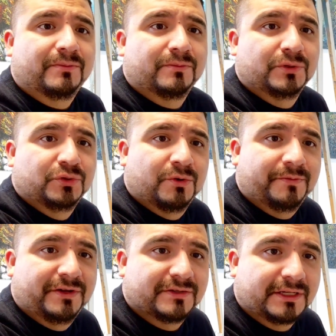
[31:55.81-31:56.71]
We'll do more
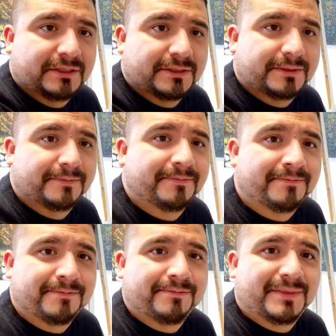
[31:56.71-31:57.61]
videos like this.
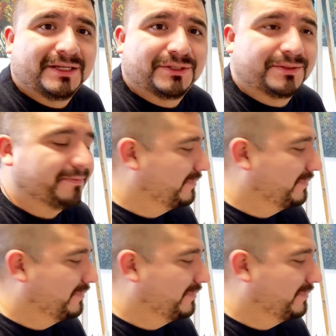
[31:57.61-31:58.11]
Thanks.